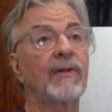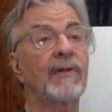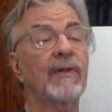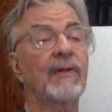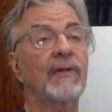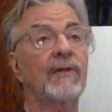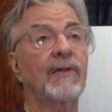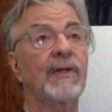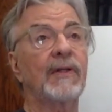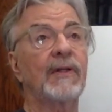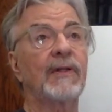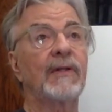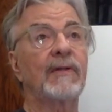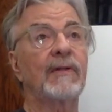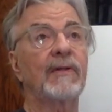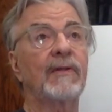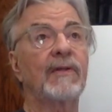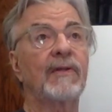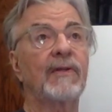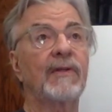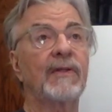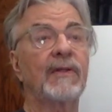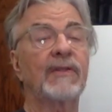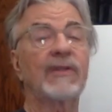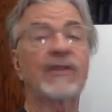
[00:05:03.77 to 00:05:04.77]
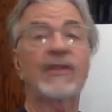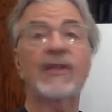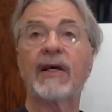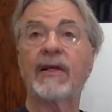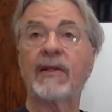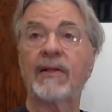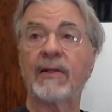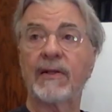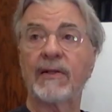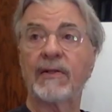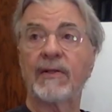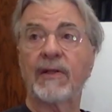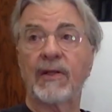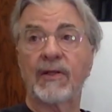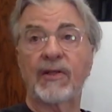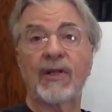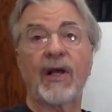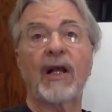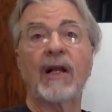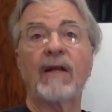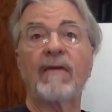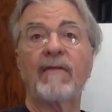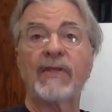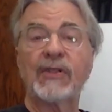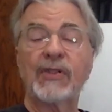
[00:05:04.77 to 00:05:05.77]
the
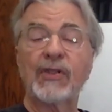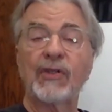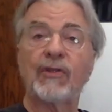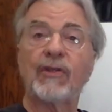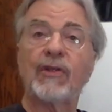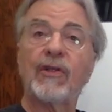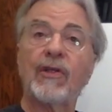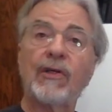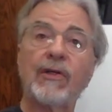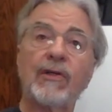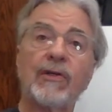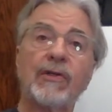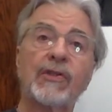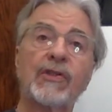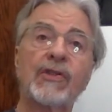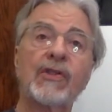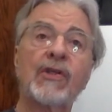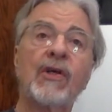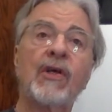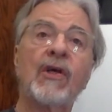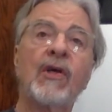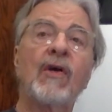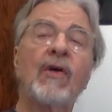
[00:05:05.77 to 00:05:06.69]
television news